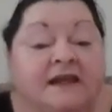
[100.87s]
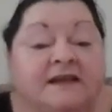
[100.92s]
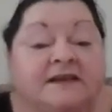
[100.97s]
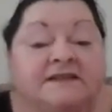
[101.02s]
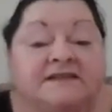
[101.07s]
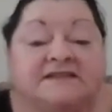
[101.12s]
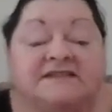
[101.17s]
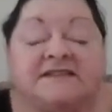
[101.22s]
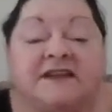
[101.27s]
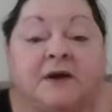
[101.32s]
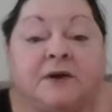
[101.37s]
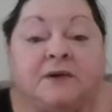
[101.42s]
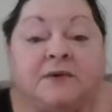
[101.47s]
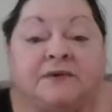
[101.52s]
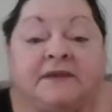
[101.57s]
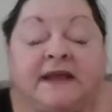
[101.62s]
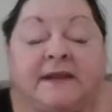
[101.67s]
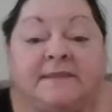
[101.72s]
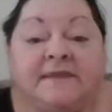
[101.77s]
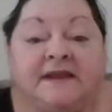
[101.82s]
So
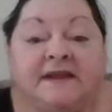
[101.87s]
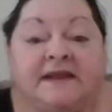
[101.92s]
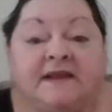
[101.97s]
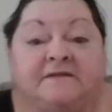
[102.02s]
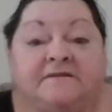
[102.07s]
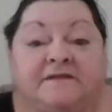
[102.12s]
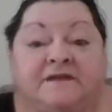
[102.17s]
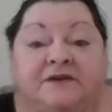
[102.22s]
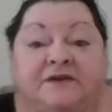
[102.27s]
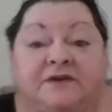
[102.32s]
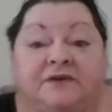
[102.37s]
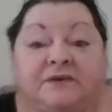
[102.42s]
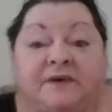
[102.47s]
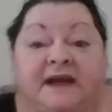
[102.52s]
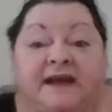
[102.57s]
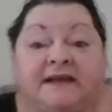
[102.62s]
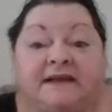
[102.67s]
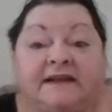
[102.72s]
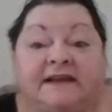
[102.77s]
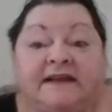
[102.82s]
let me give you
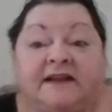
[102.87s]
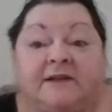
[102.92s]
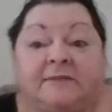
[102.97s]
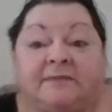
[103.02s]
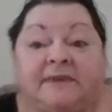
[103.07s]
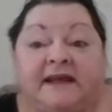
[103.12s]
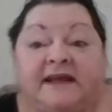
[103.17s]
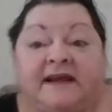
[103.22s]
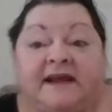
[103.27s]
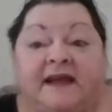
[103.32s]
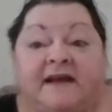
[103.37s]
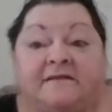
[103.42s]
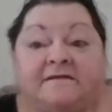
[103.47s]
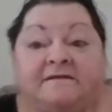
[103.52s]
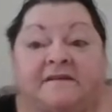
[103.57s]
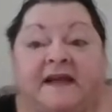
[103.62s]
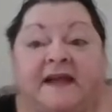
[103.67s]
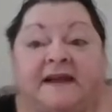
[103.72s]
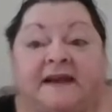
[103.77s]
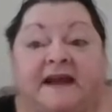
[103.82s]
a little bit
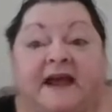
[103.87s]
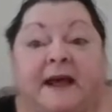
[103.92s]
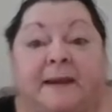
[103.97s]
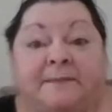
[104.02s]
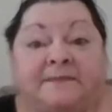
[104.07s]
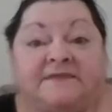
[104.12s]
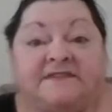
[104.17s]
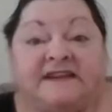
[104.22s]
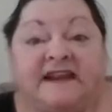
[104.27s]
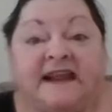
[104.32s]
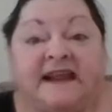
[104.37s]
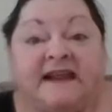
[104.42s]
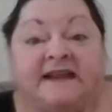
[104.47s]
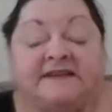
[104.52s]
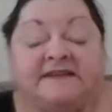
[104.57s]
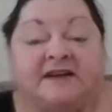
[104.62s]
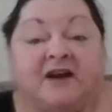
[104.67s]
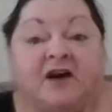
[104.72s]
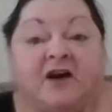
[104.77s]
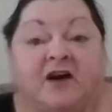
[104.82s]
of an
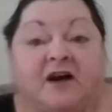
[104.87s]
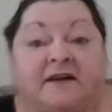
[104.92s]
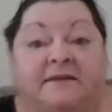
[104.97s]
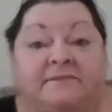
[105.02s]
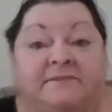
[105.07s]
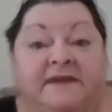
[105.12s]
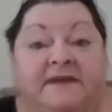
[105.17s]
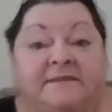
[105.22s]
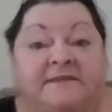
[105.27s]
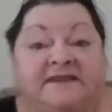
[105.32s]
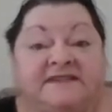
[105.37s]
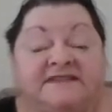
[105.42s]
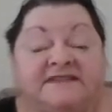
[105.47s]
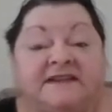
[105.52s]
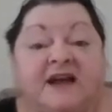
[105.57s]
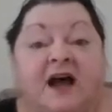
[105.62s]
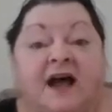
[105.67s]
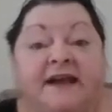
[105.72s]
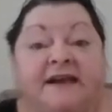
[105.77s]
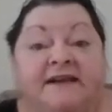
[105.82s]
update on Mimi's
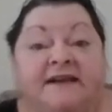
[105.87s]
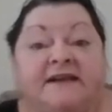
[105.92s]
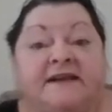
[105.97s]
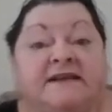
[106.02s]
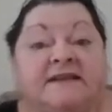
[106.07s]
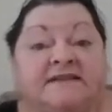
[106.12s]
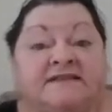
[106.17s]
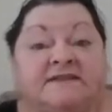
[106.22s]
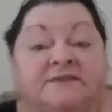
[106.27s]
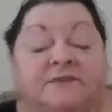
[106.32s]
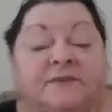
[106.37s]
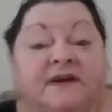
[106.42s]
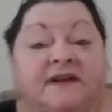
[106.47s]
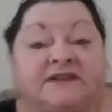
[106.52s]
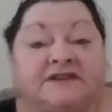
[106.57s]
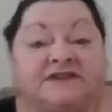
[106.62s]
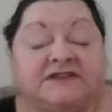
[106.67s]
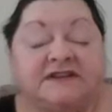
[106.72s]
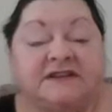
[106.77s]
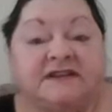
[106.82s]
Kind Knits,
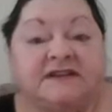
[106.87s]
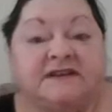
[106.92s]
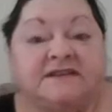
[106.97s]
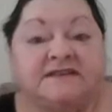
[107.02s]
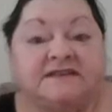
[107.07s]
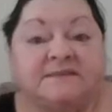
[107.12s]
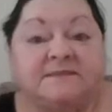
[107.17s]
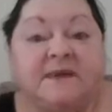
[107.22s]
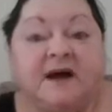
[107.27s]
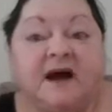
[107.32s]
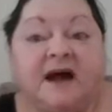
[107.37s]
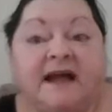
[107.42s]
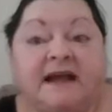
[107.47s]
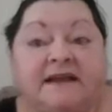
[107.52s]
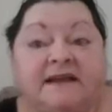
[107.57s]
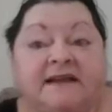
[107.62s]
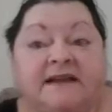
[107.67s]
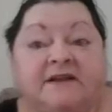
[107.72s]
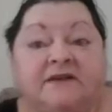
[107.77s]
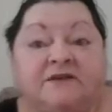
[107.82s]
which is my
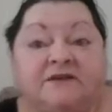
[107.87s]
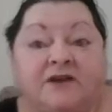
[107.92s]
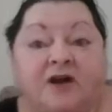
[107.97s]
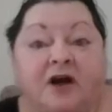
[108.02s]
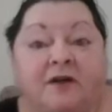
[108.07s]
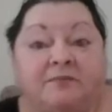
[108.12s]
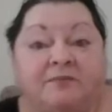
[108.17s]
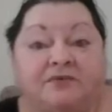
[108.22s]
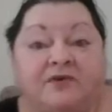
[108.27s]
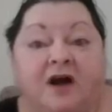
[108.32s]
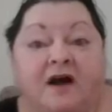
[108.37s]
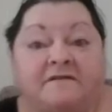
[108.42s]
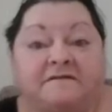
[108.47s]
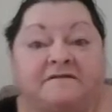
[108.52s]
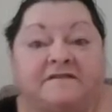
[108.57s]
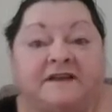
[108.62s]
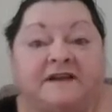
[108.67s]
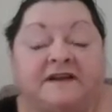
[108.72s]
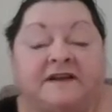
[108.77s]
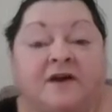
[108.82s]
little
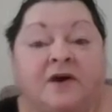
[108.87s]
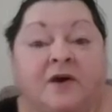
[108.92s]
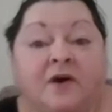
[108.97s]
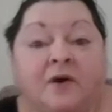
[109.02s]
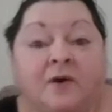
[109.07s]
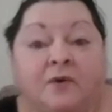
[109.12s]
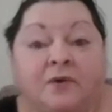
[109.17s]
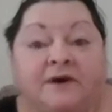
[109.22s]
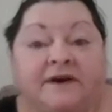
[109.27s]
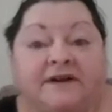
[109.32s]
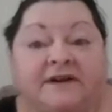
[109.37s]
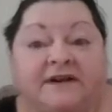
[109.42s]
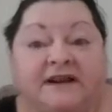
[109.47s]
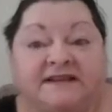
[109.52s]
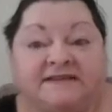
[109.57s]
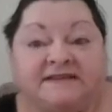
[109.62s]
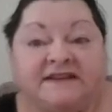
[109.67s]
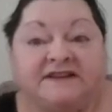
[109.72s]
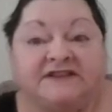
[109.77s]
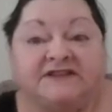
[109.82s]
nonprofit
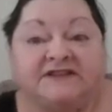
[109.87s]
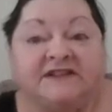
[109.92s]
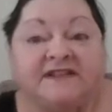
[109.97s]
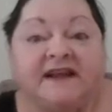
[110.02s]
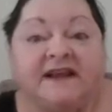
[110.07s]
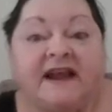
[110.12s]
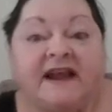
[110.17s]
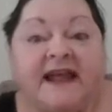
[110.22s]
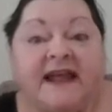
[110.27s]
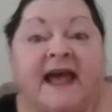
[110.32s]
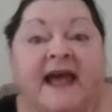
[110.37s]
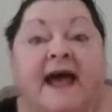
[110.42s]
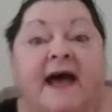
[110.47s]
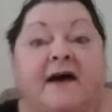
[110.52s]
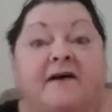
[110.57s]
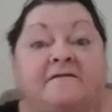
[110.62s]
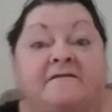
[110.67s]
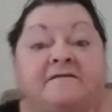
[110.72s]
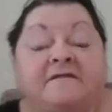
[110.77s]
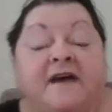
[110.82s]
organization that I
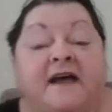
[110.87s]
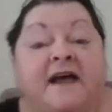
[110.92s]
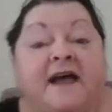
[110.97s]
have.